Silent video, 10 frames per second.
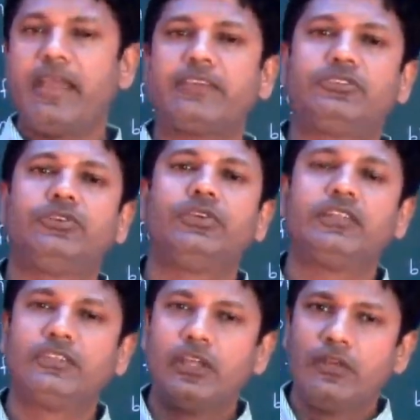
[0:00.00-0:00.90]
Mac's
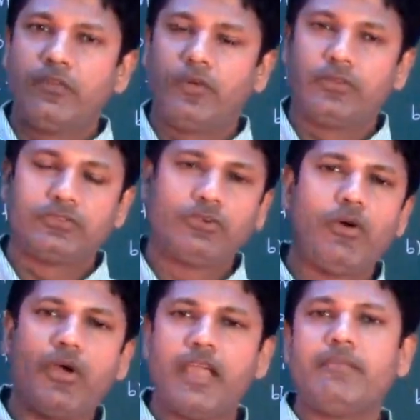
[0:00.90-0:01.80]
students, for
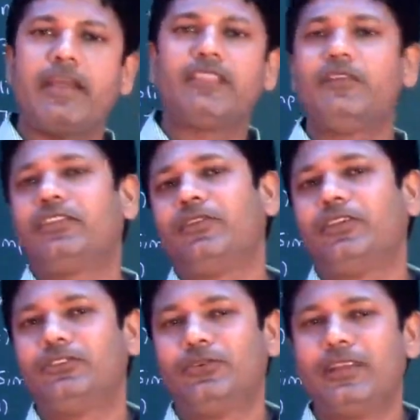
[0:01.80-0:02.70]
Score A Math
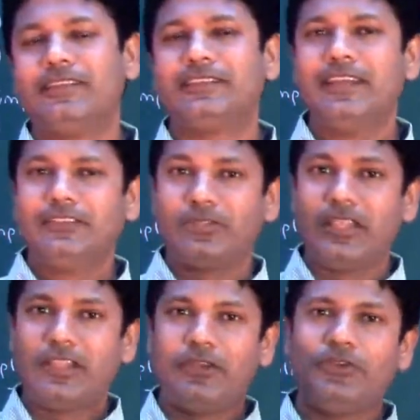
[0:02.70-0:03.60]
Victory students, so
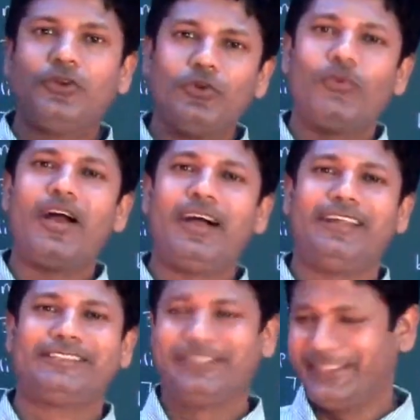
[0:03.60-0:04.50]
that they do
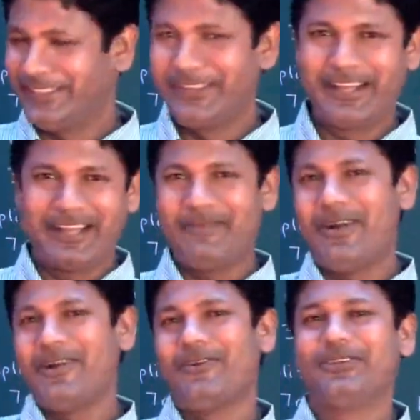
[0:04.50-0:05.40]
well. So he's going to come
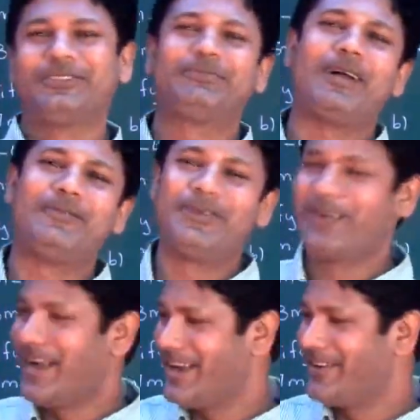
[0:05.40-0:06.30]
on over,
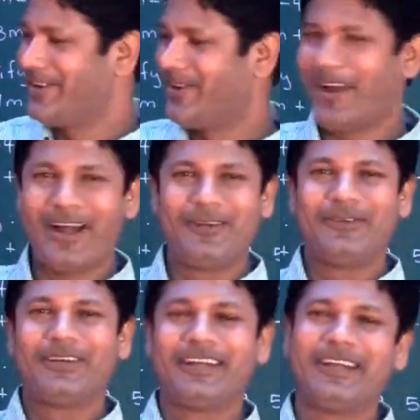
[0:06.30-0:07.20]
Pablo. I know you're a hard
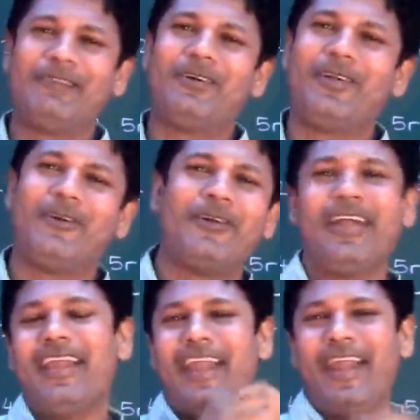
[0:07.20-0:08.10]
worker. Come on over.
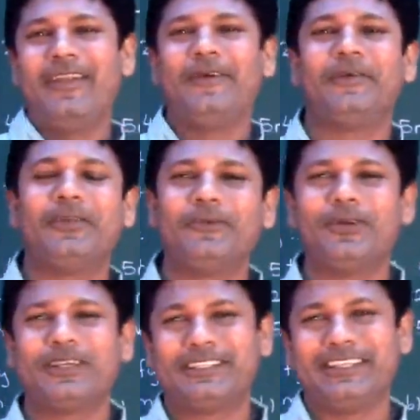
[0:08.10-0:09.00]
Hand over the
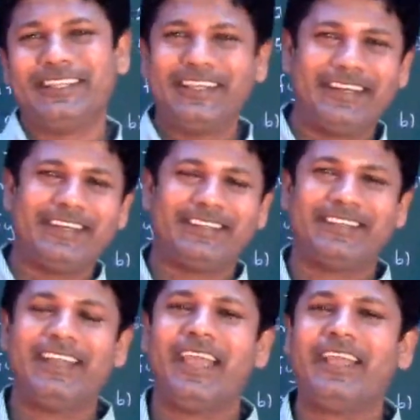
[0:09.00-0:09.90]
worksheet. Yes,
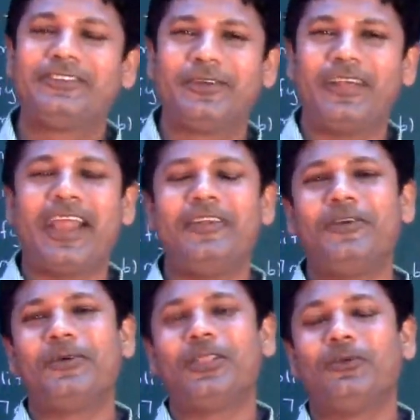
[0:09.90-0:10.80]
he's going to hand
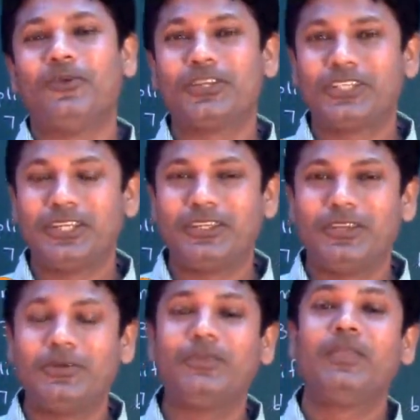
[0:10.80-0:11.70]
over the worksheet to
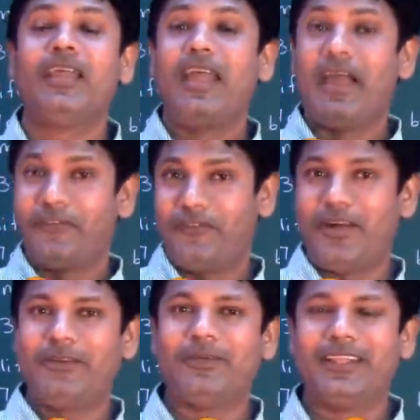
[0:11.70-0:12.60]
you. Have
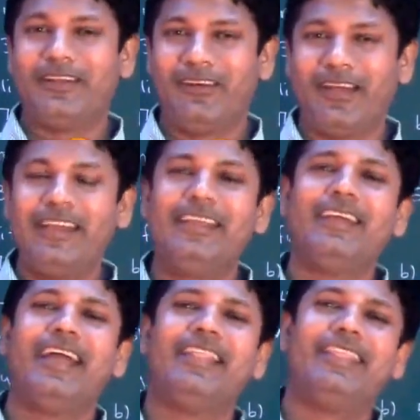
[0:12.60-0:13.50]
fun with it, alright?
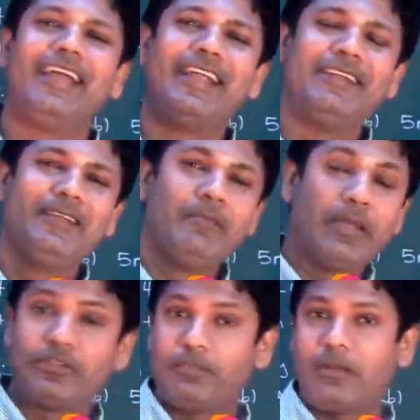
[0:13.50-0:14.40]
And then
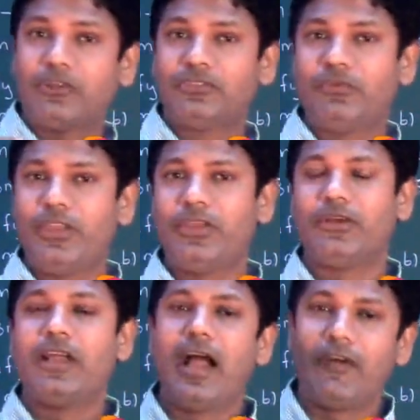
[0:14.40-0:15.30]
make sure you pause the
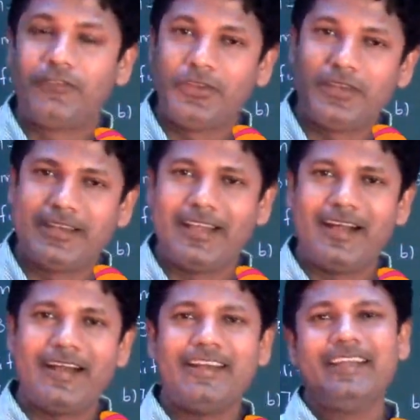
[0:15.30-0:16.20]
video. After you're
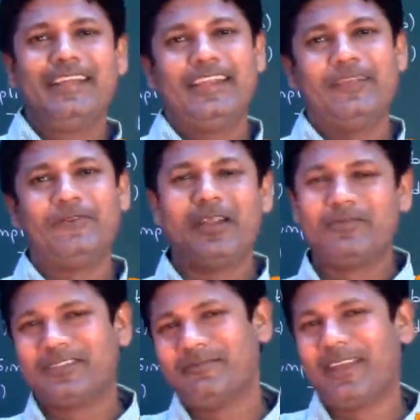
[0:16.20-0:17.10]
done, invite
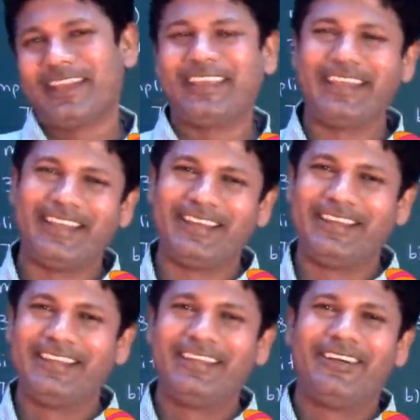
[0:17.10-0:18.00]
Mr. Mac in.
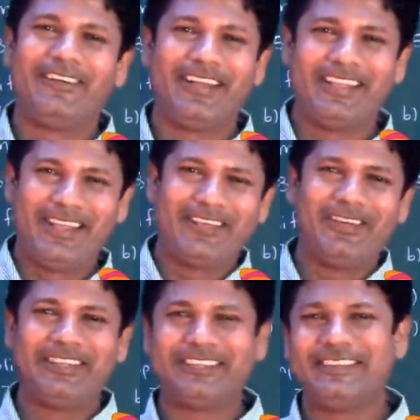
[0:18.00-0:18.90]
Alright, there you go.
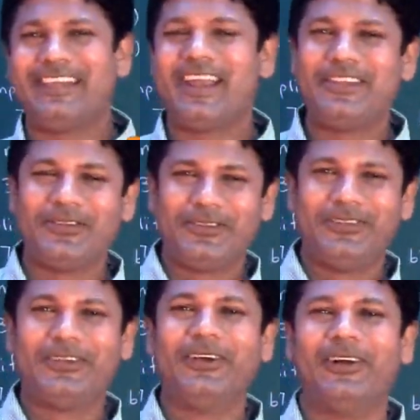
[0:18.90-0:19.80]
He just dared you
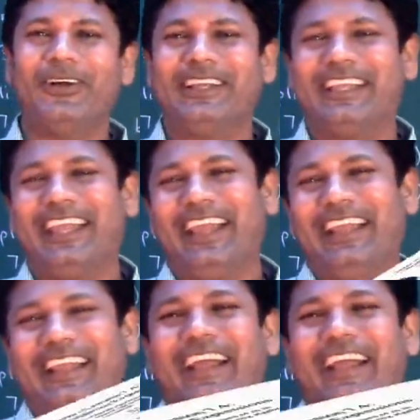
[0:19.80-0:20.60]
to. Okay?